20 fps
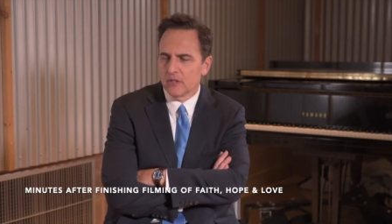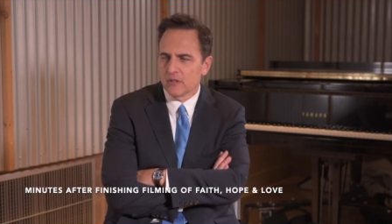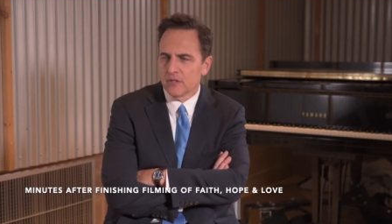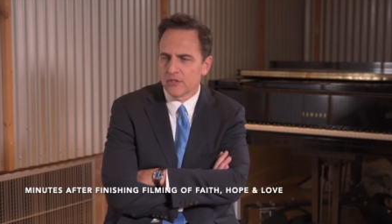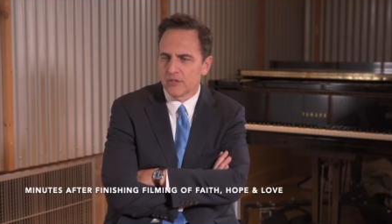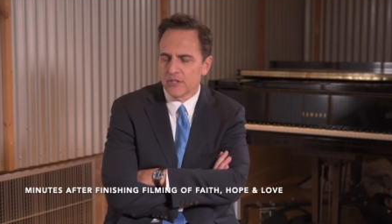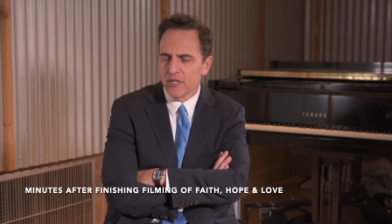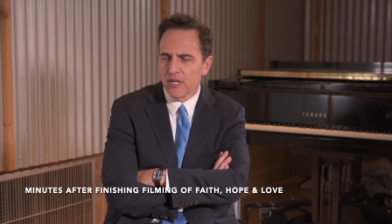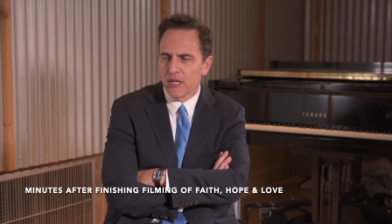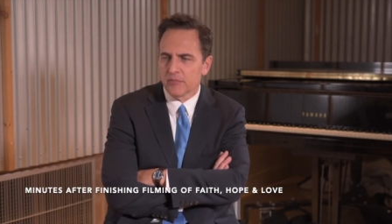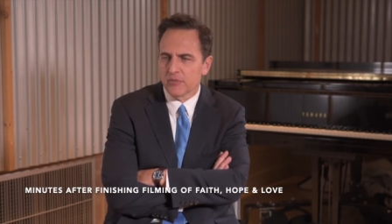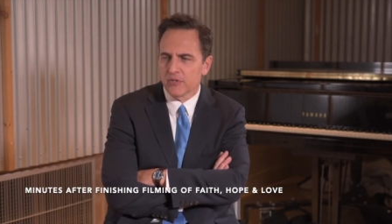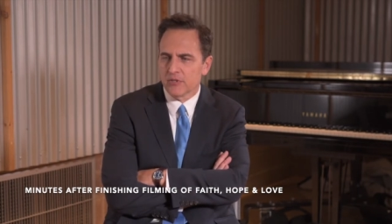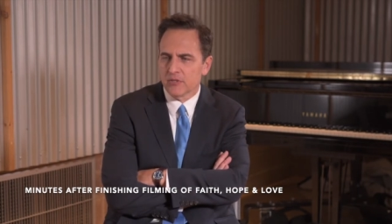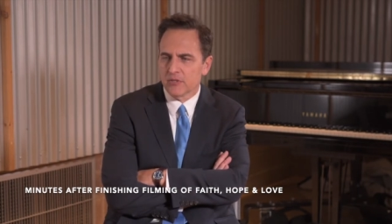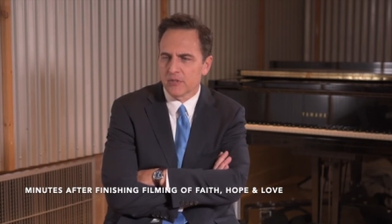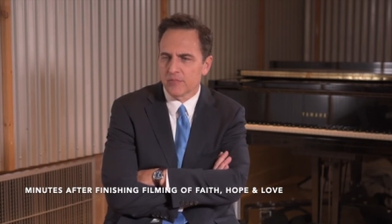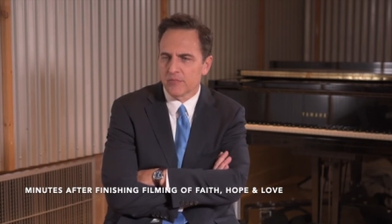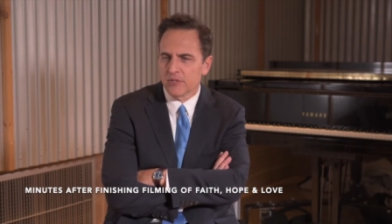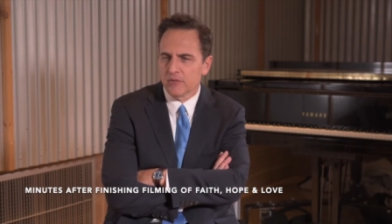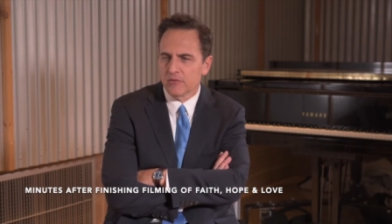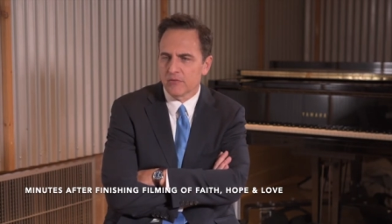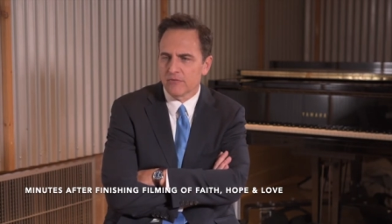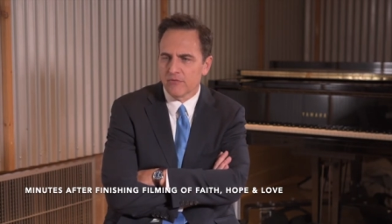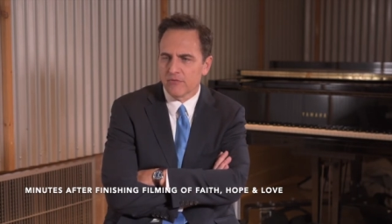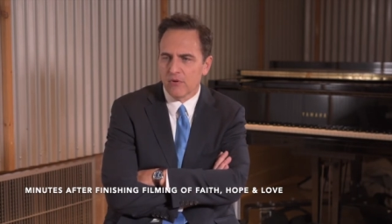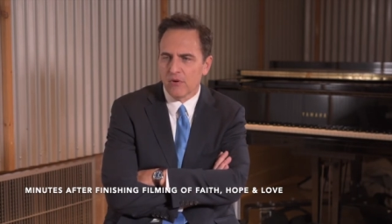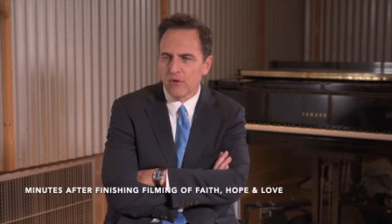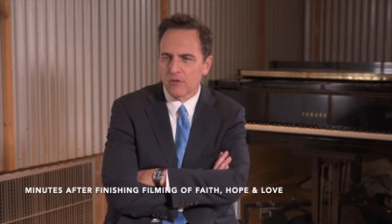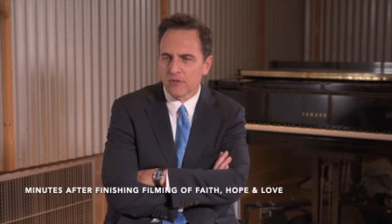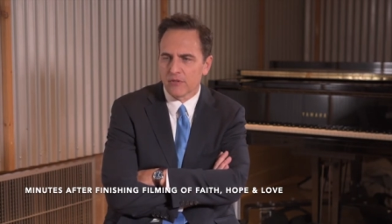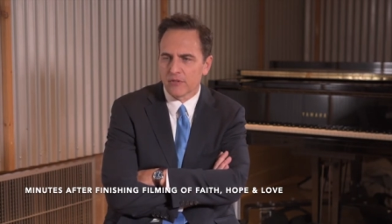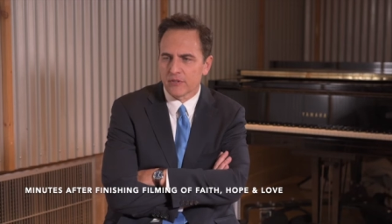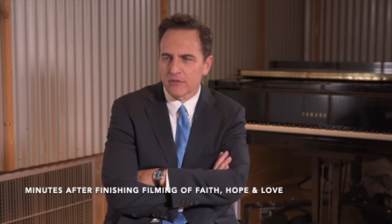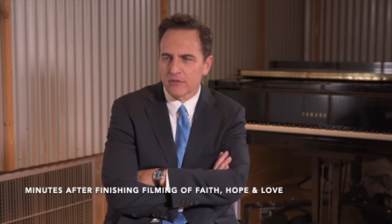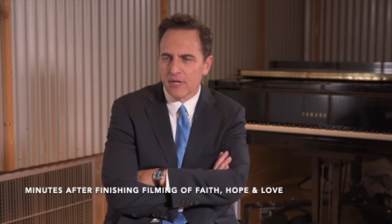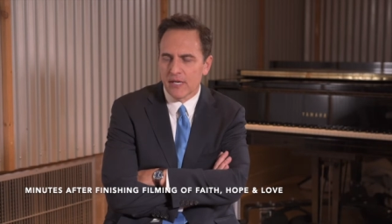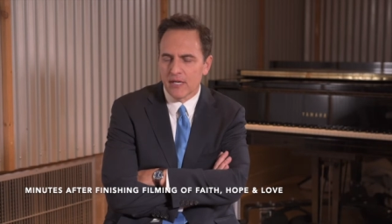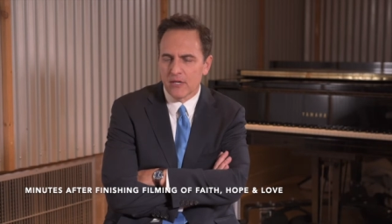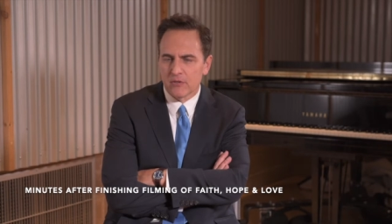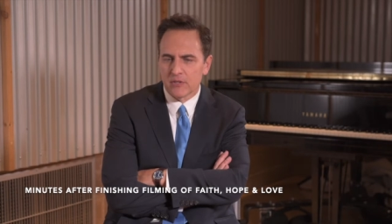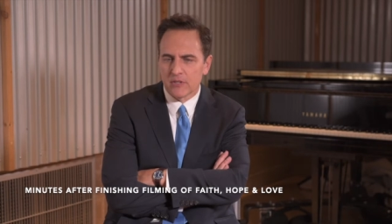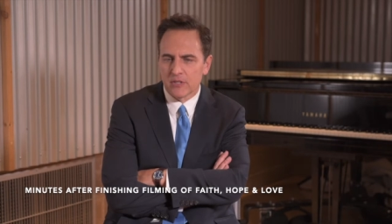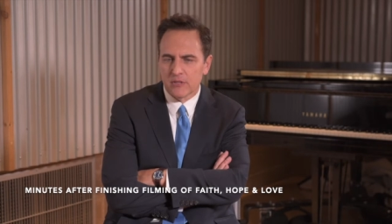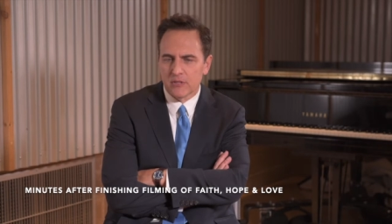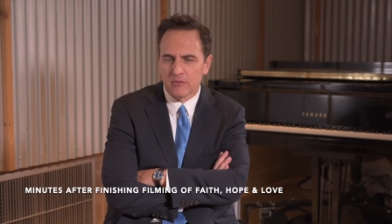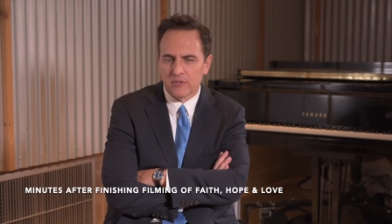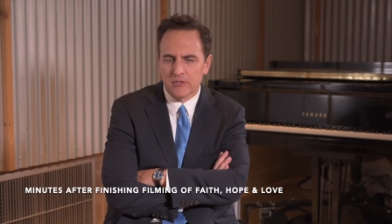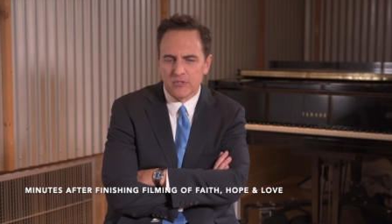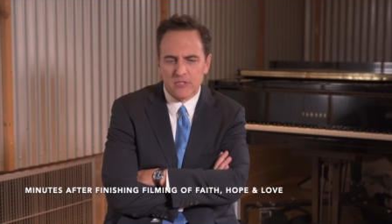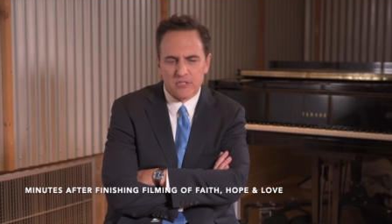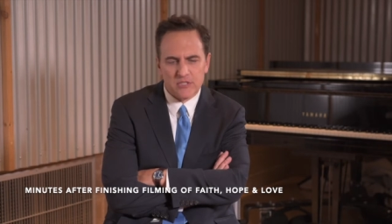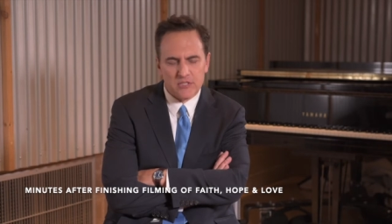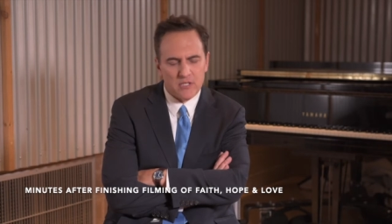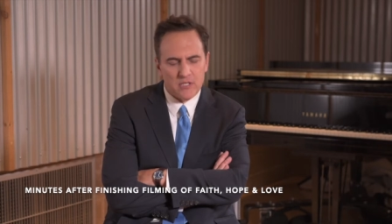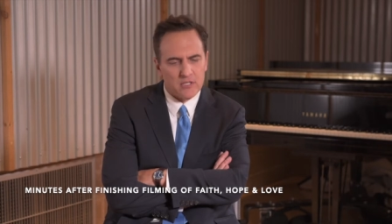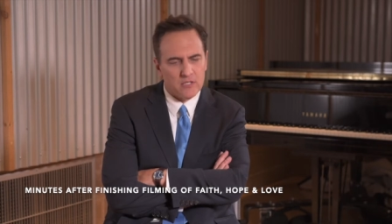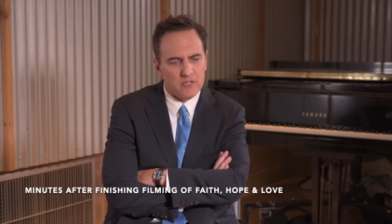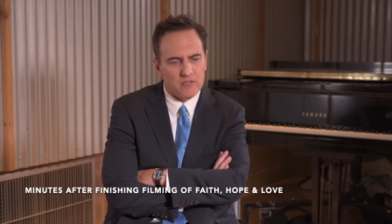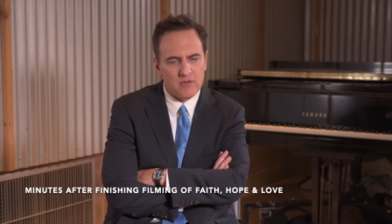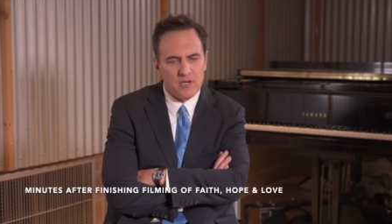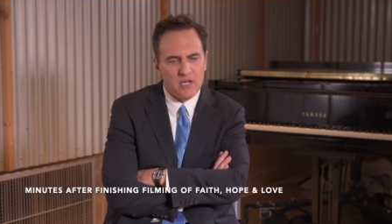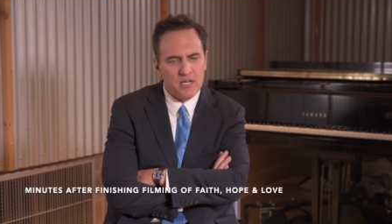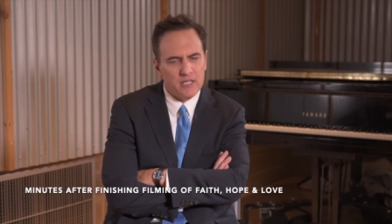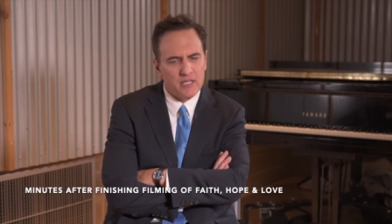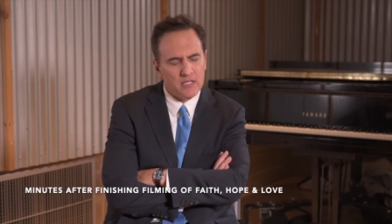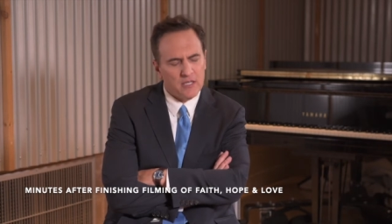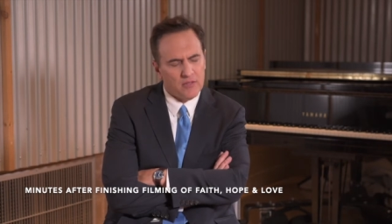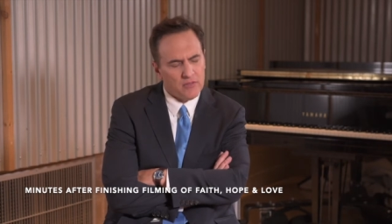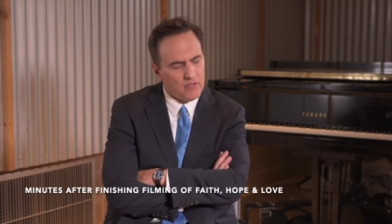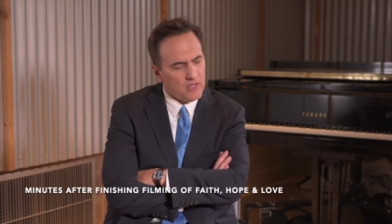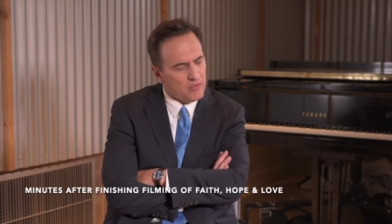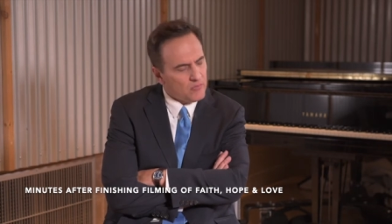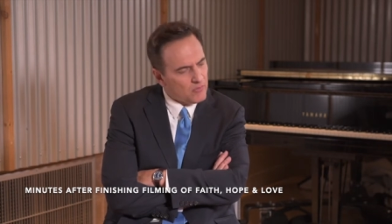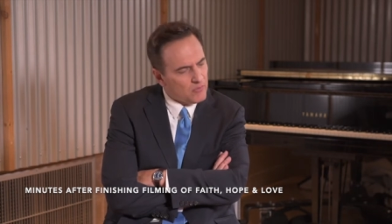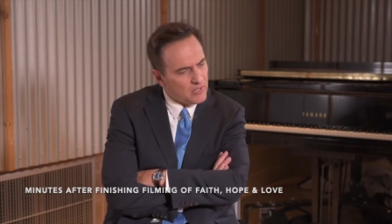the championship, and he would fall to the ground, and he would just start crying. I thought,